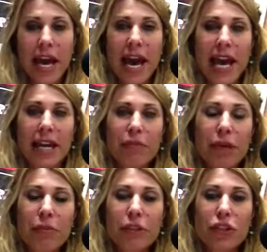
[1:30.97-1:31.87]
and
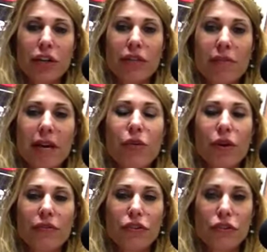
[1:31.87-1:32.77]
people generally make
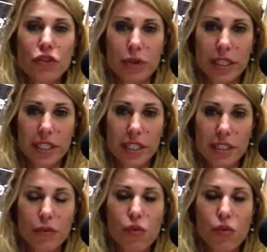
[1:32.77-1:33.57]
one of two choices.